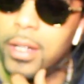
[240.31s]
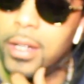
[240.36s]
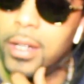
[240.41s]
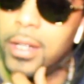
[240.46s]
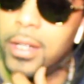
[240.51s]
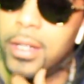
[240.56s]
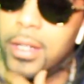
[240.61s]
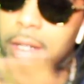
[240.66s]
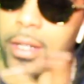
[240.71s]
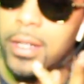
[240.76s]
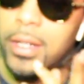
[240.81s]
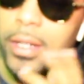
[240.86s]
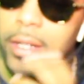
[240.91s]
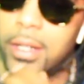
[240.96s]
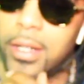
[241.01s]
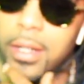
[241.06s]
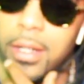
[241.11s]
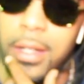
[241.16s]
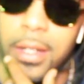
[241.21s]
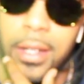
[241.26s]

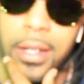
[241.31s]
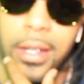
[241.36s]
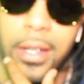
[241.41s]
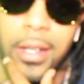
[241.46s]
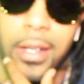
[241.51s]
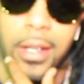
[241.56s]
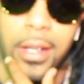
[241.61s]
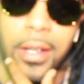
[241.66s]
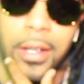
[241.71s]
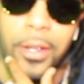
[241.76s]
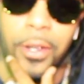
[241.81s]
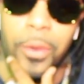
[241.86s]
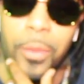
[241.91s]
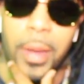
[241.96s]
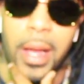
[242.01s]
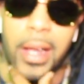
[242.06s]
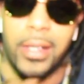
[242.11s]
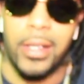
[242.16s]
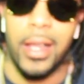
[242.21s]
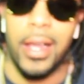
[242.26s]
things through
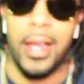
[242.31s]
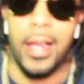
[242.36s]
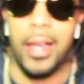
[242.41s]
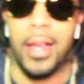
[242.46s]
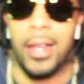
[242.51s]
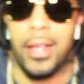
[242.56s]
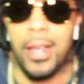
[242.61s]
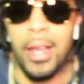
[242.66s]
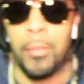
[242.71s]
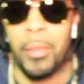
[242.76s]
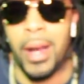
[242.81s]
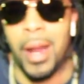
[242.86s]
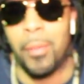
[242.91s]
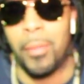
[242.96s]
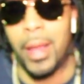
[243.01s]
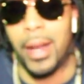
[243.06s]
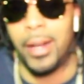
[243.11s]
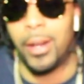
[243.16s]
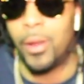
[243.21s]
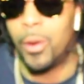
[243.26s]
my thing, but I'm
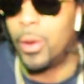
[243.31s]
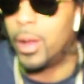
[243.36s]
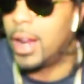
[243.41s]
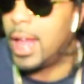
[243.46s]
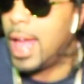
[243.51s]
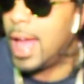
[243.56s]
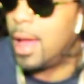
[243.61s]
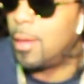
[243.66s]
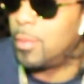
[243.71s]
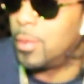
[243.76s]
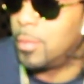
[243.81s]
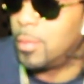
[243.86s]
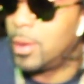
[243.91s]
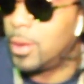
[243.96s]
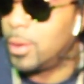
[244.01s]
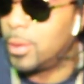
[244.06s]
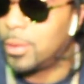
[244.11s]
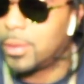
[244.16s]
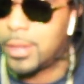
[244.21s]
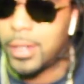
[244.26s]
about to go in album
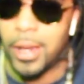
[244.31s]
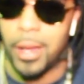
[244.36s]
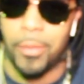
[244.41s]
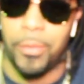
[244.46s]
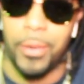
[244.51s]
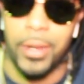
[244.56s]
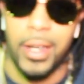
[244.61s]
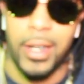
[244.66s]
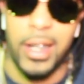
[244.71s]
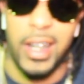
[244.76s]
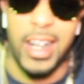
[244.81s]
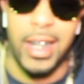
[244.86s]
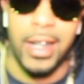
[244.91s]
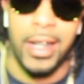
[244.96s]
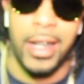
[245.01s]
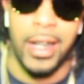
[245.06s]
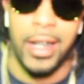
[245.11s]
mode, so I'm finna